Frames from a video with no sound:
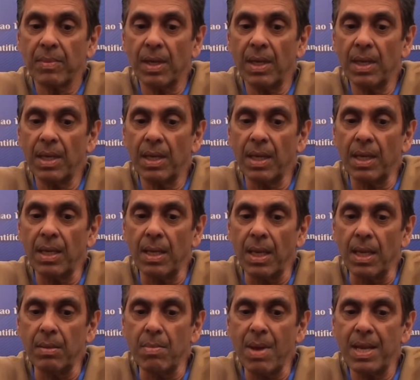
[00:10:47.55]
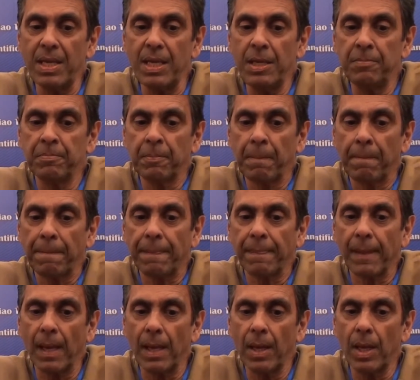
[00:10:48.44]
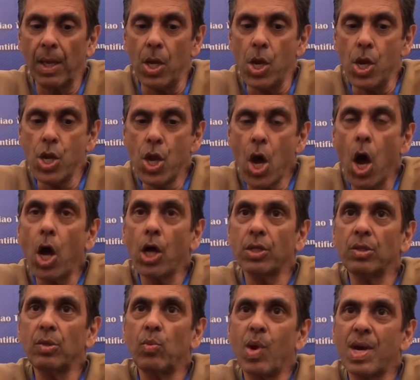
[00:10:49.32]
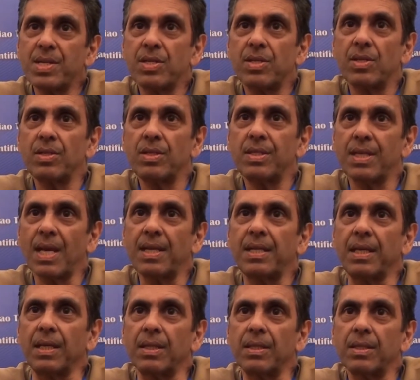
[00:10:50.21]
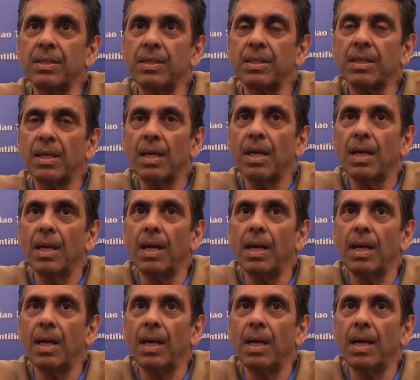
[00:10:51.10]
in many non-Western settings,